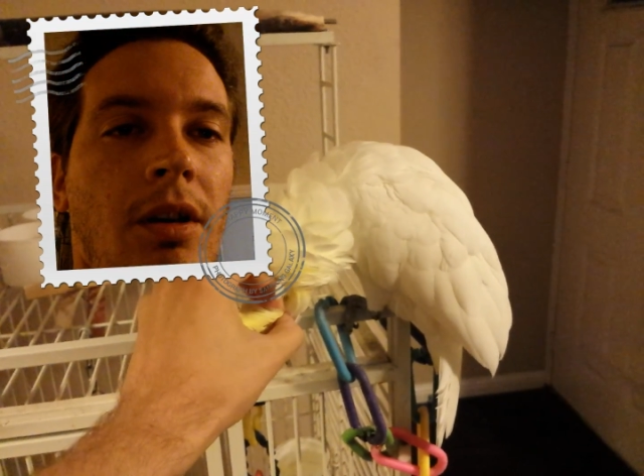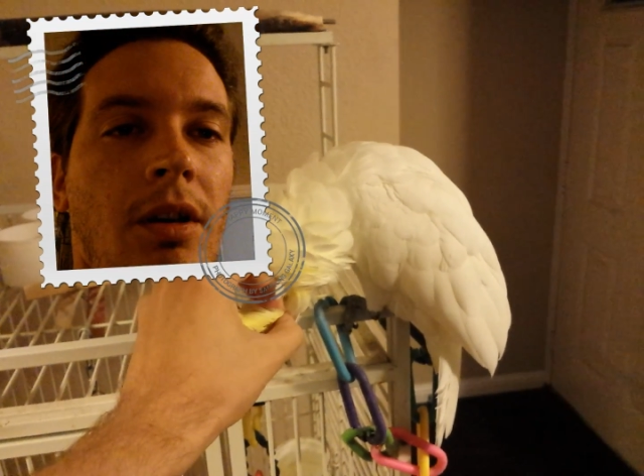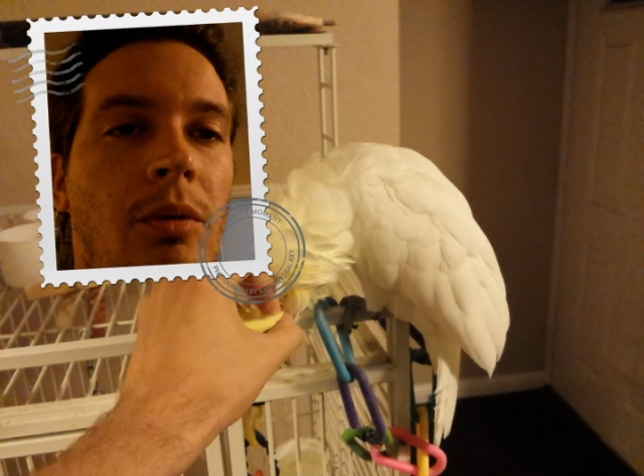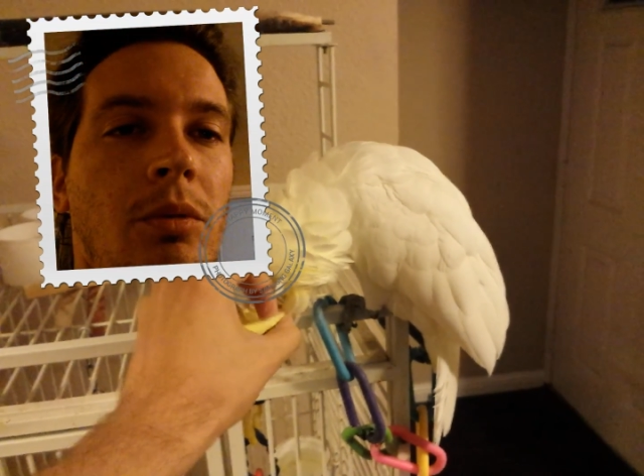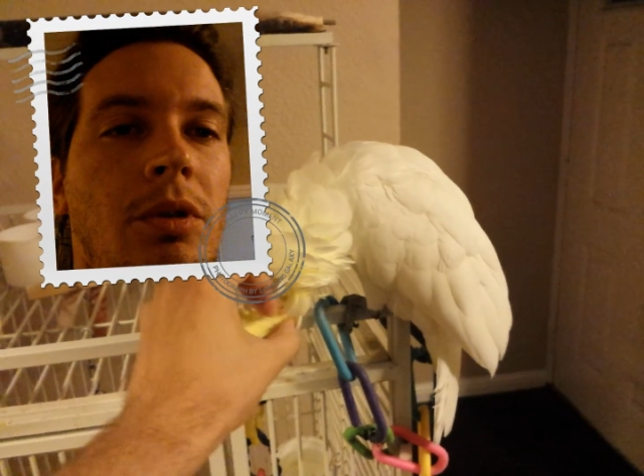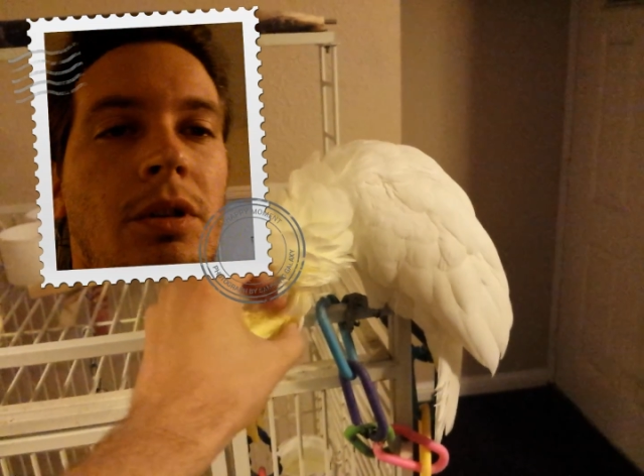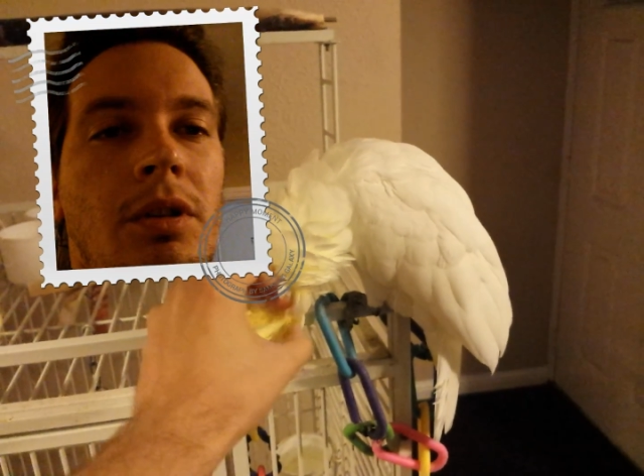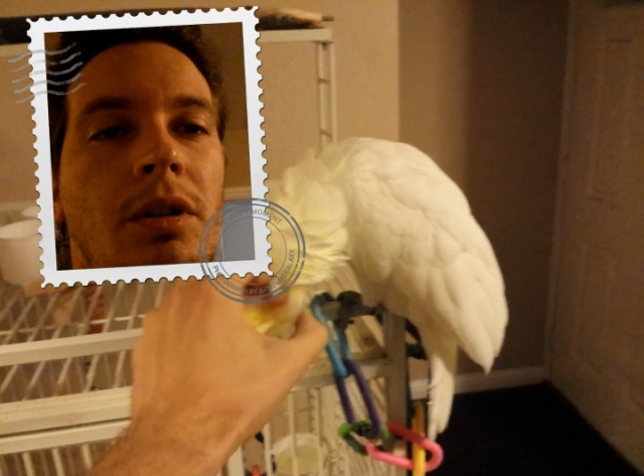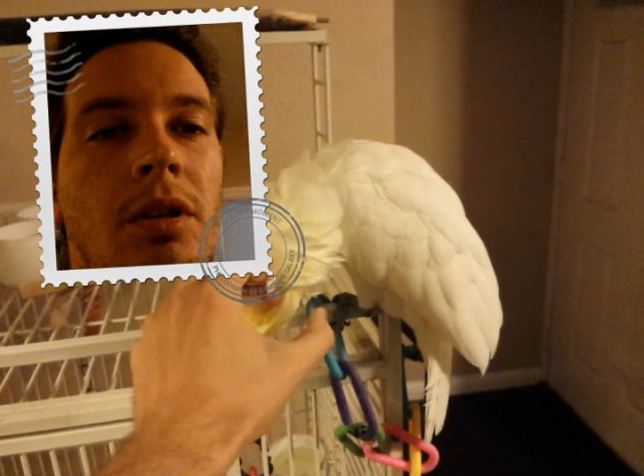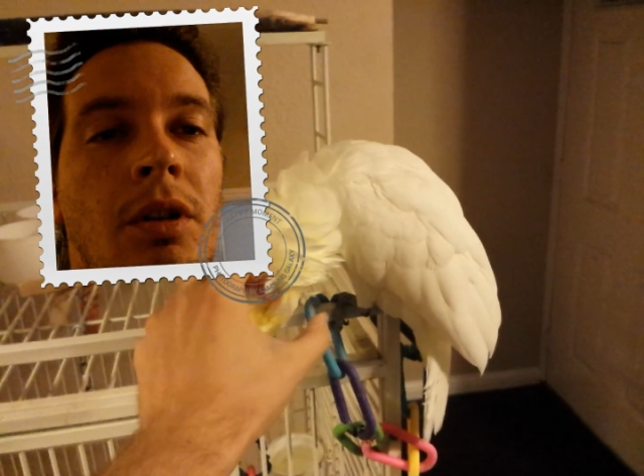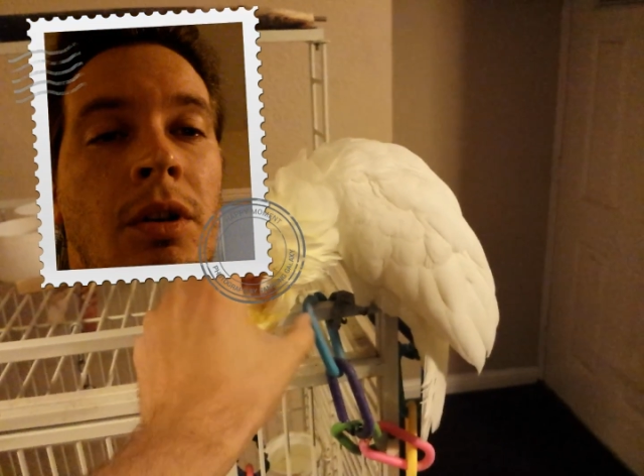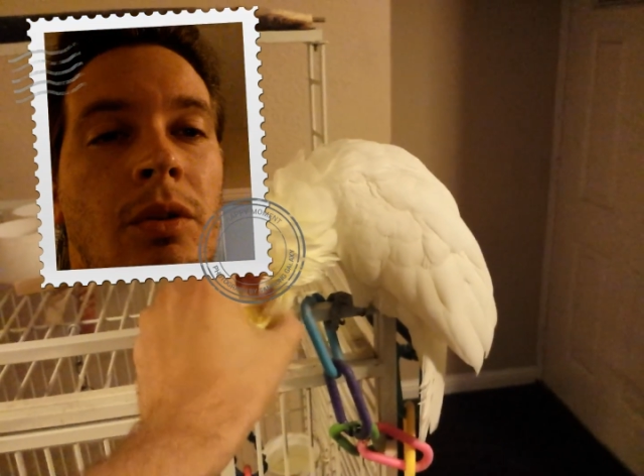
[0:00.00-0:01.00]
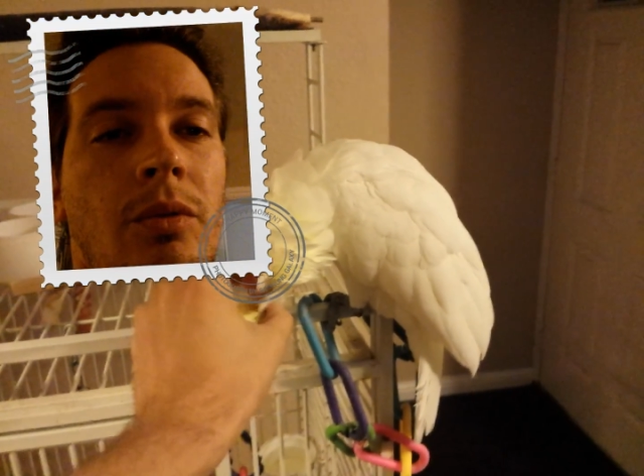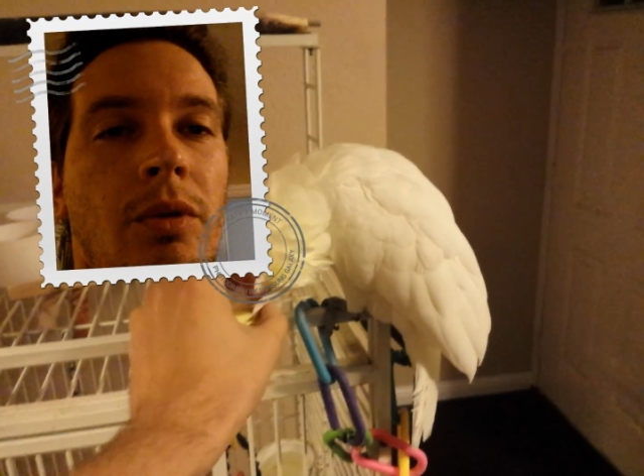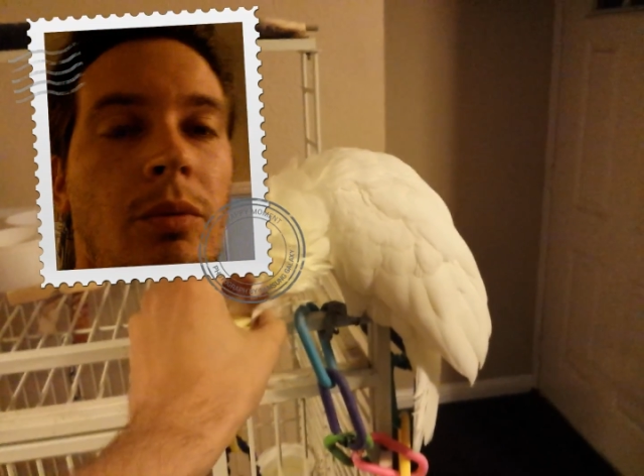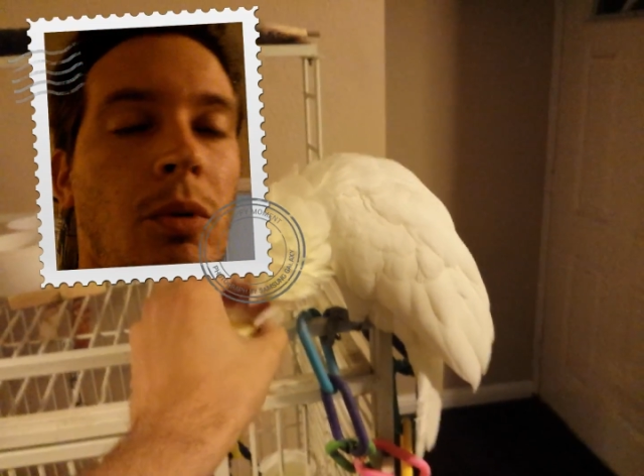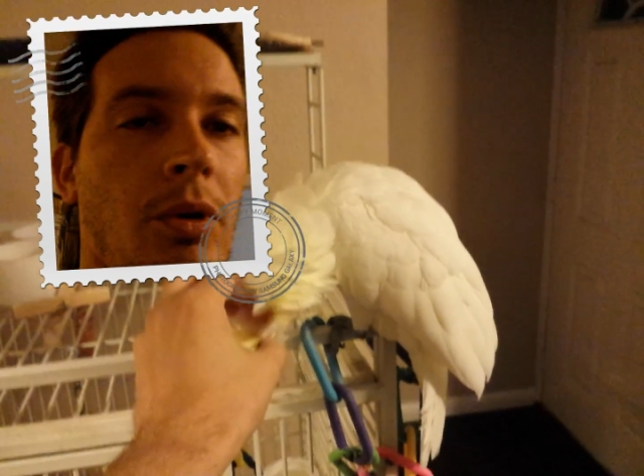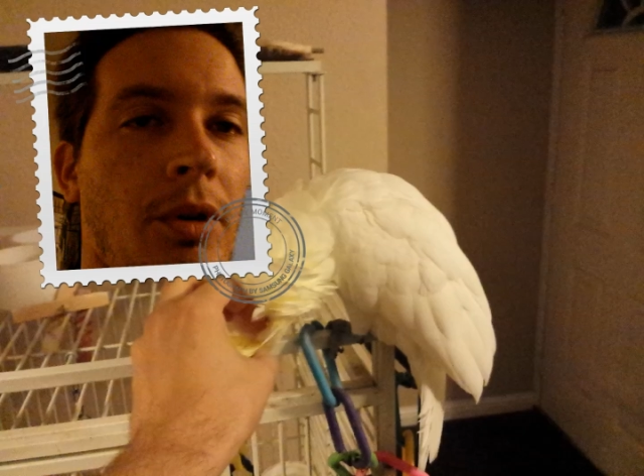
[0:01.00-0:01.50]
I would
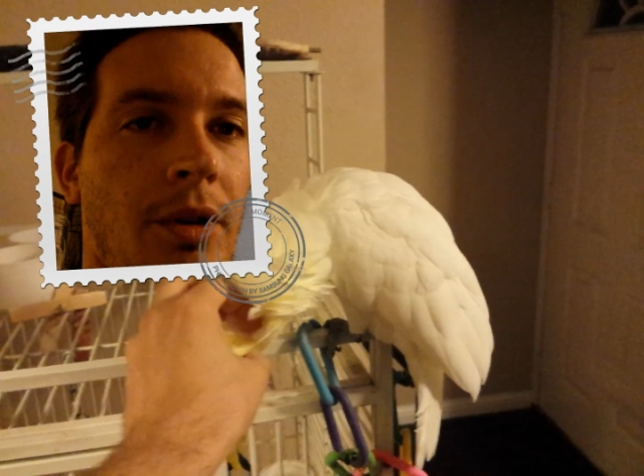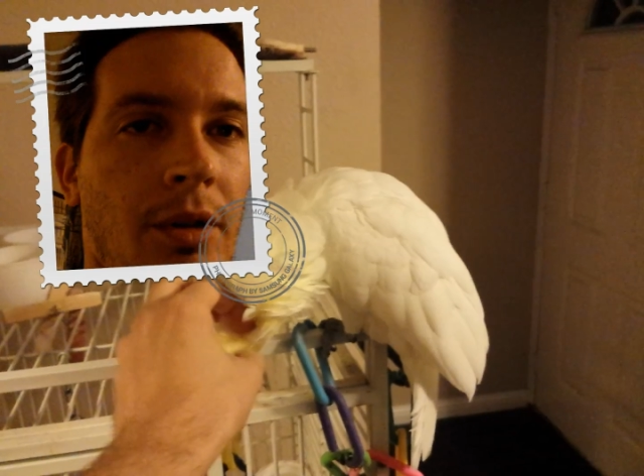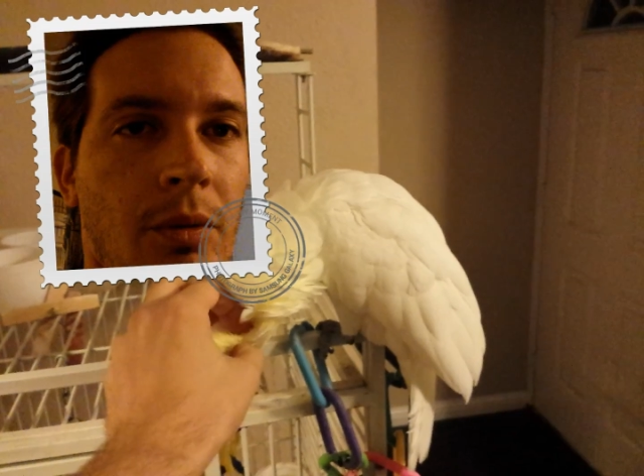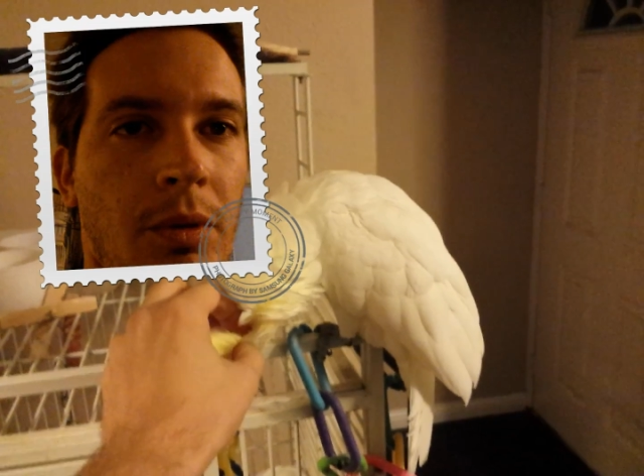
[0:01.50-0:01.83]
reward her